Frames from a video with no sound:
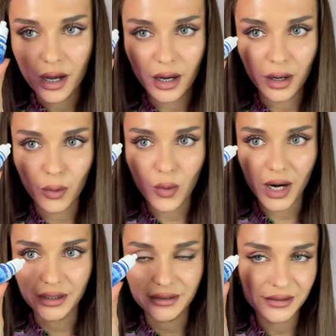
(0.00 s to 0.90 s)

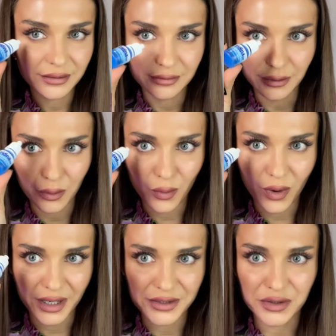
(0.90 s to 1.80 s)

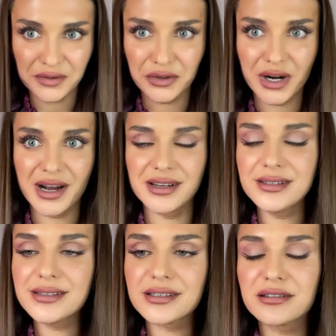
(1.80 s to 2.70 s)
whites of your
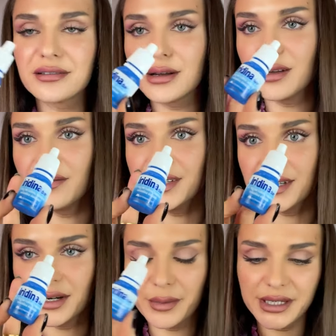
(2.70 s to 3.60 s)
eyes, these
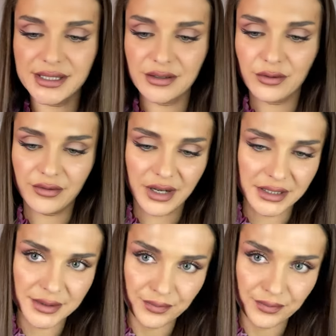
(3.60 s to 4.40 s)
are amazing for that.